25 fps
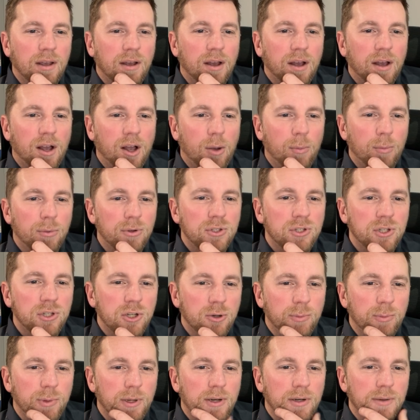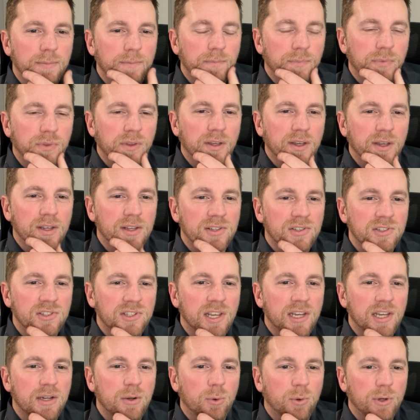Almost Human,
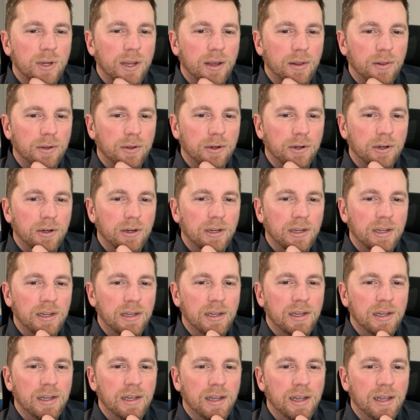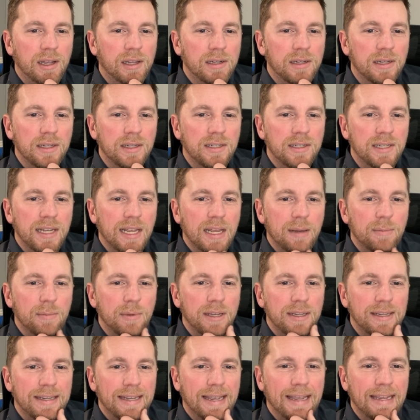Psycho Killer, and
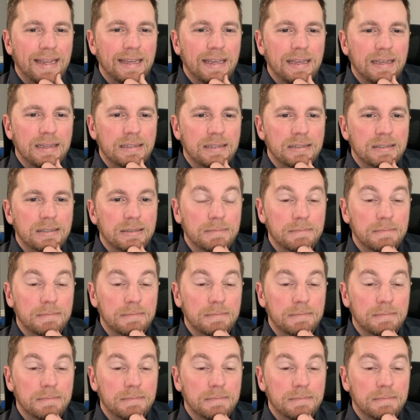Damn Yankees.